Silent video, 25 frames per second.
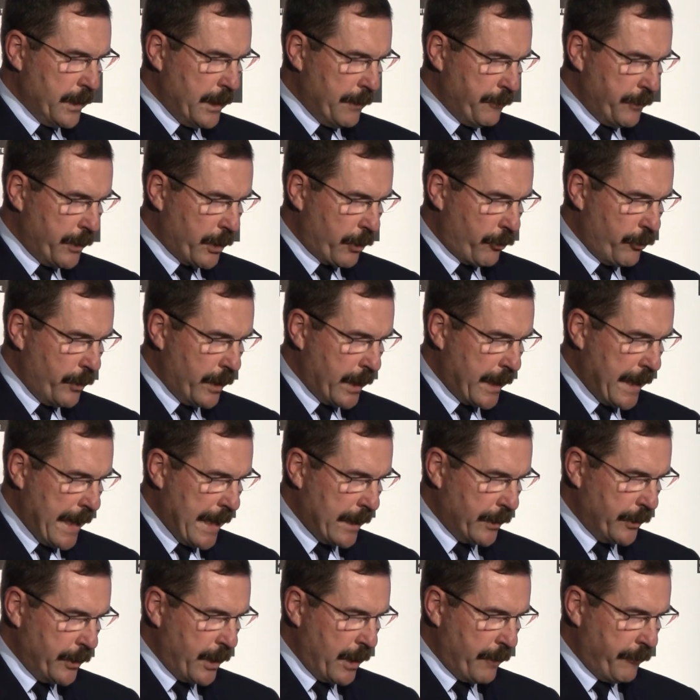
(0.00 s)
Given the
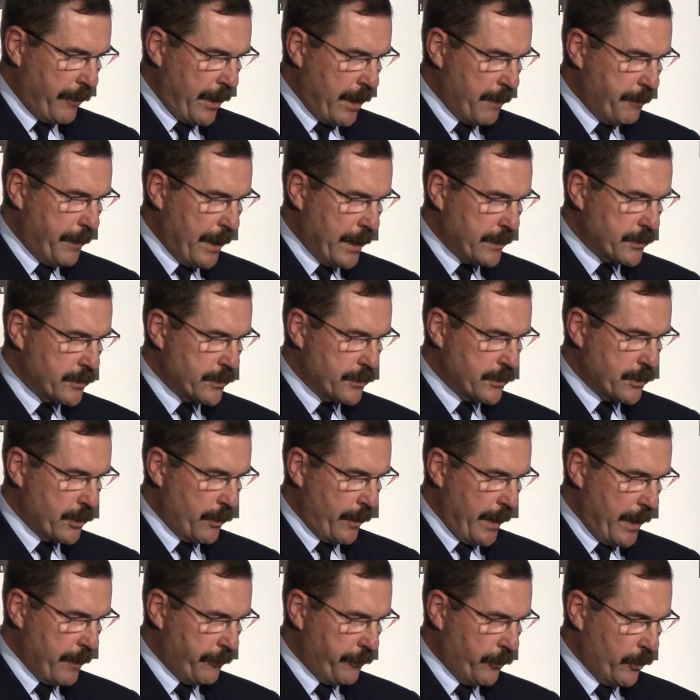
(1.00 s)
criticality of air bases
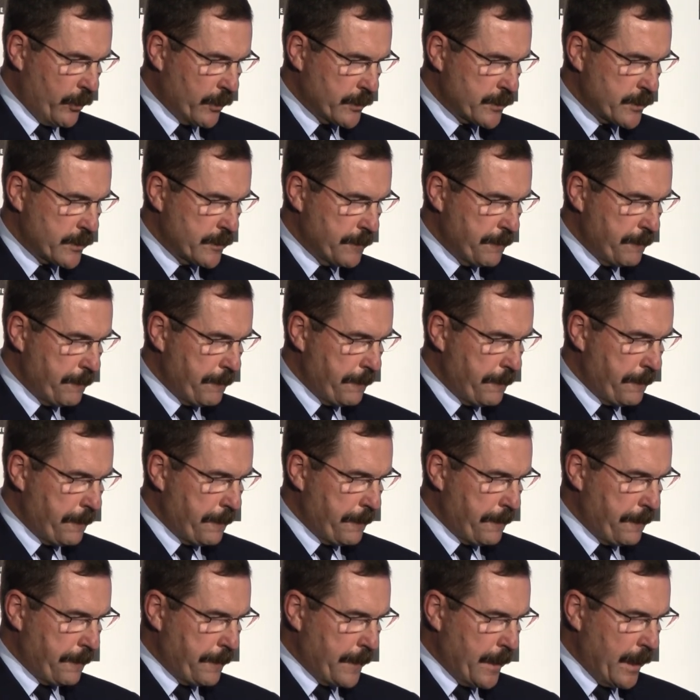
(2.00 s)
to Air Force,
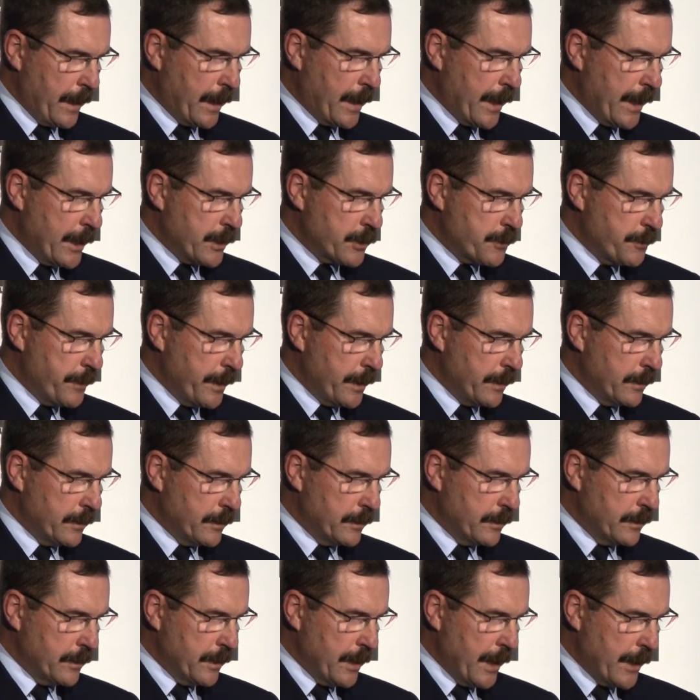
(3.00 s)

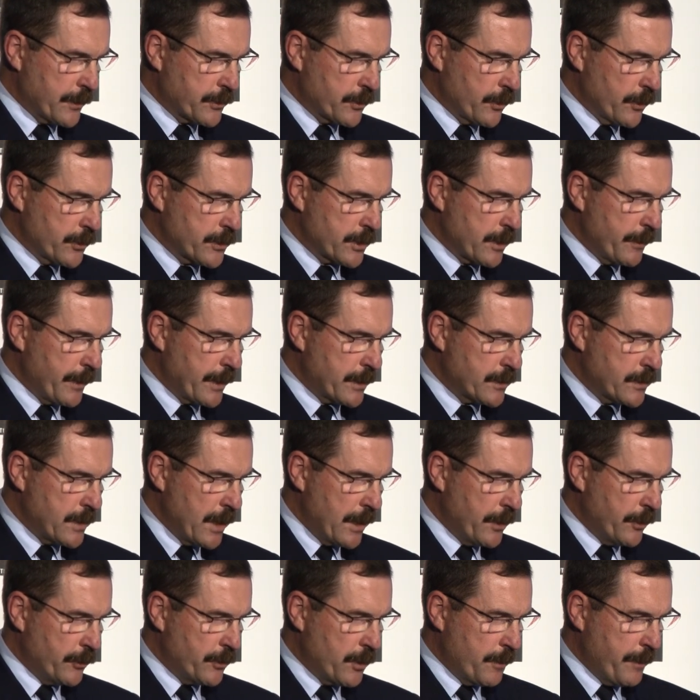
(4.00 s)
engagement has also
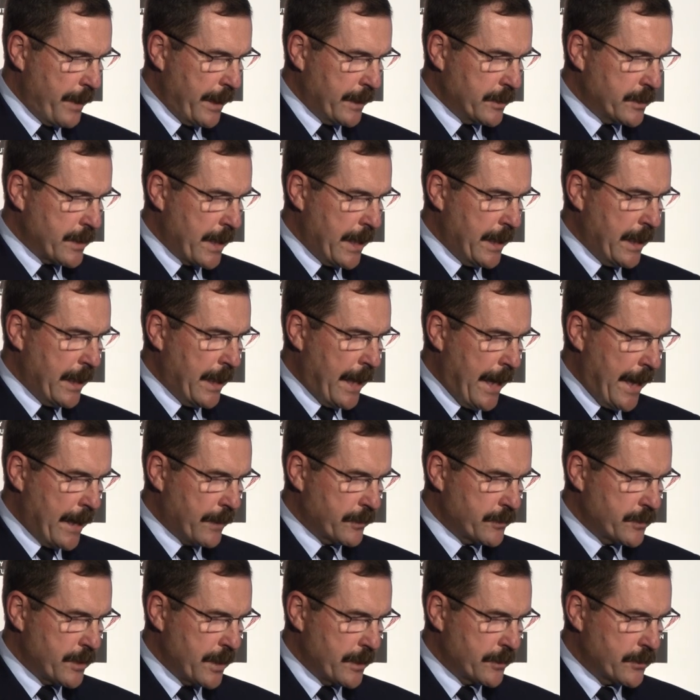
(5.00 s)
extended to maintaining
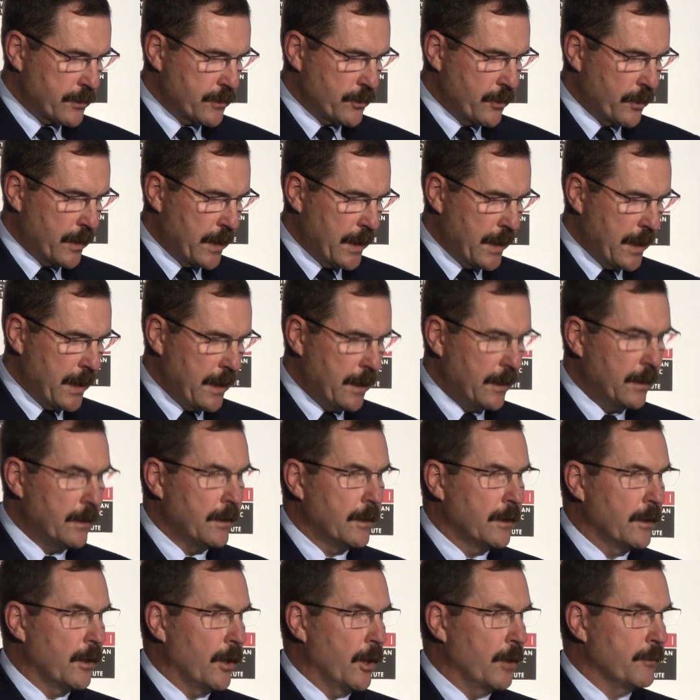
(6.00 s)
access to key
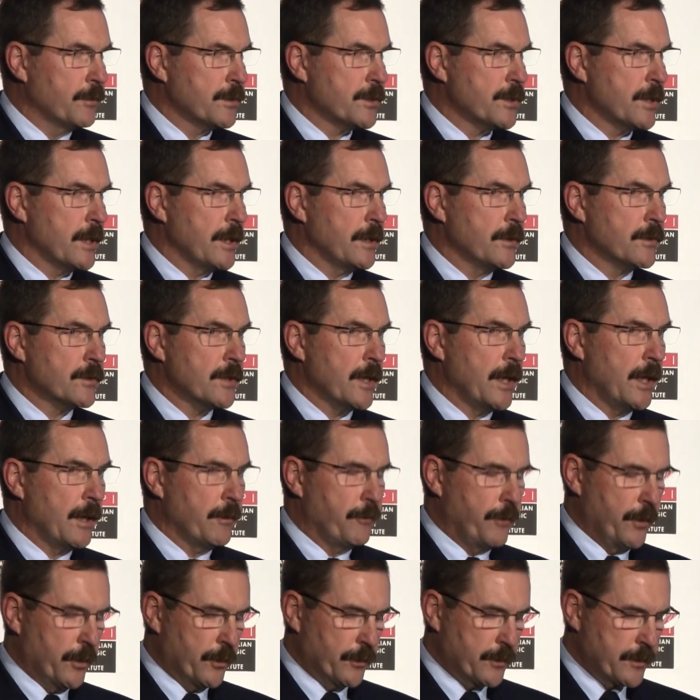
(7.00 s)
overseas
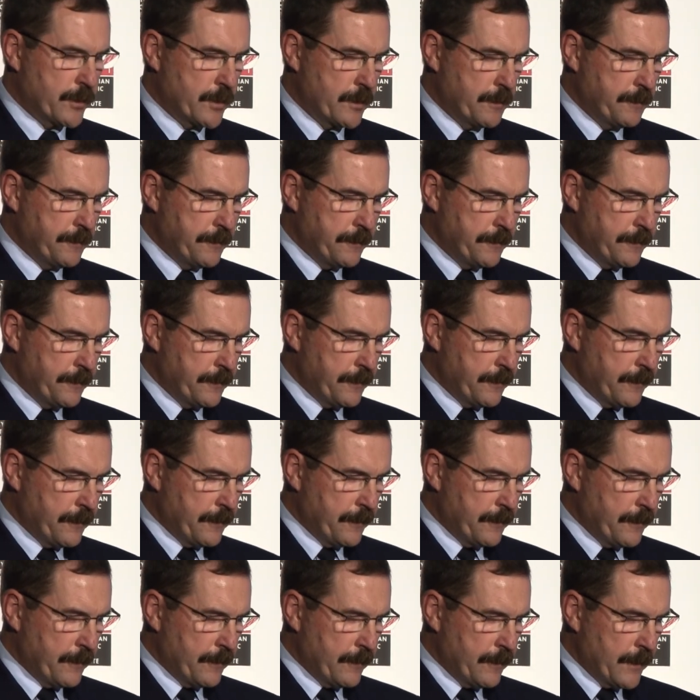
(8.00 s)
airfields.
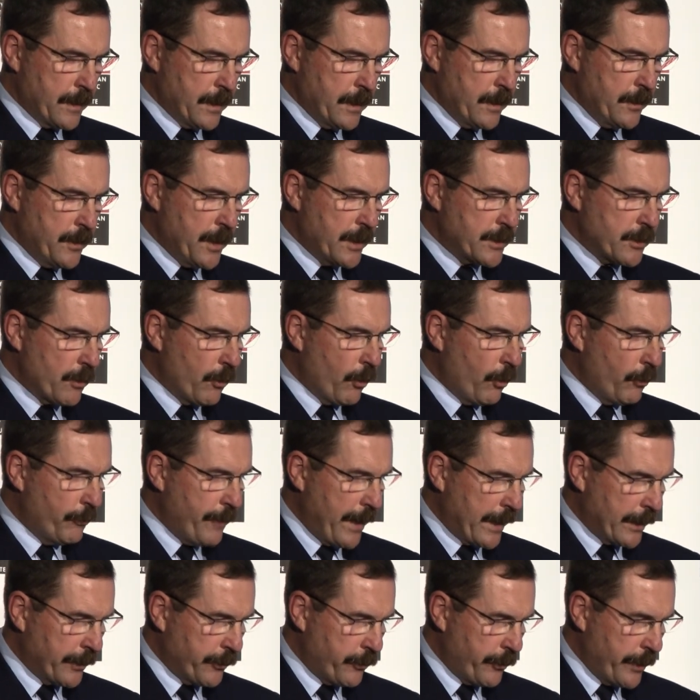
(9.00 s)
These are all
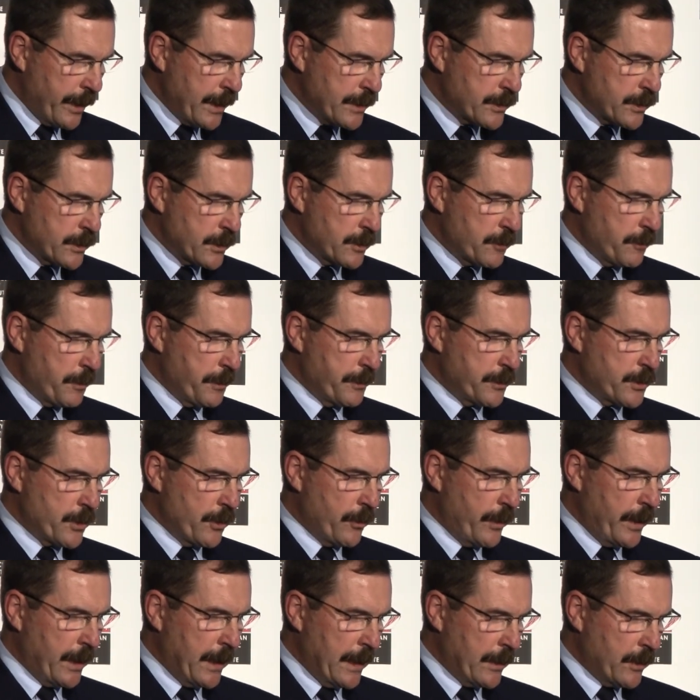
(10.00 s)
valid reasons for
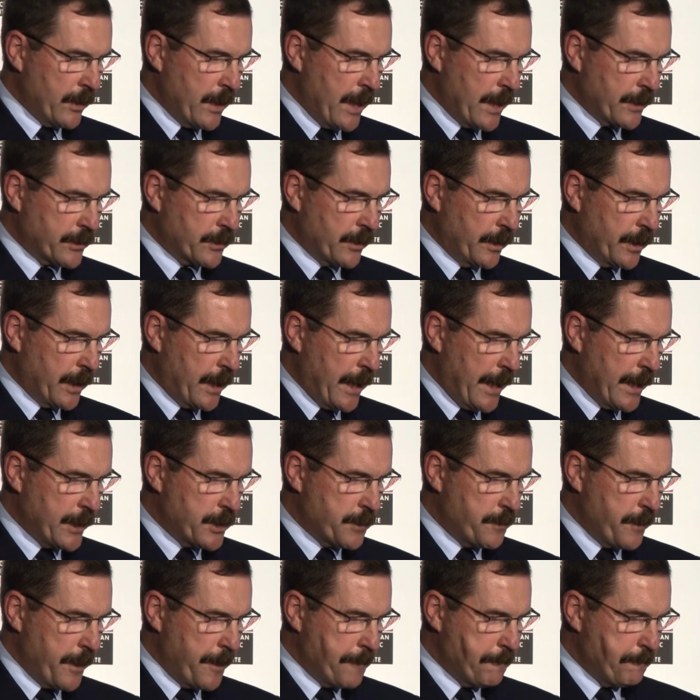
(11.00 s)
pursuing international
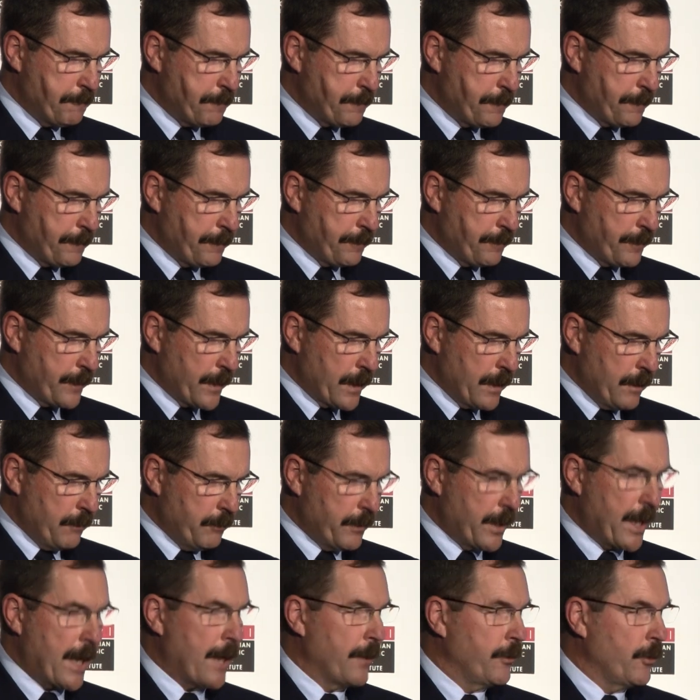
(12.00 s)
engagement,
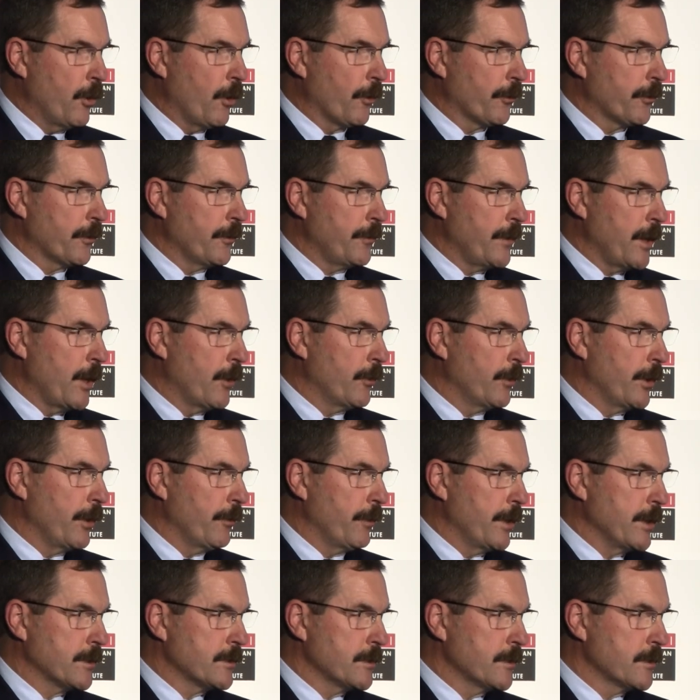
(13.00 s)
but they are not the only
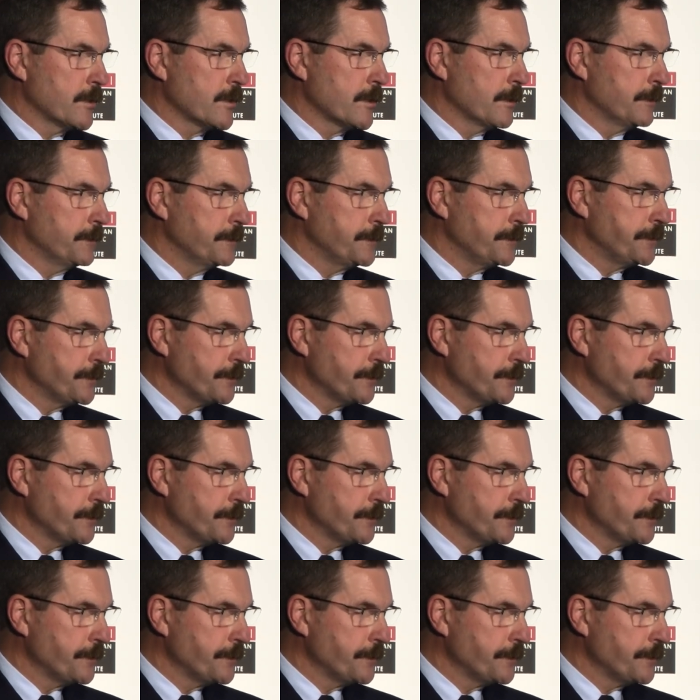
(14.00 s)
reasons.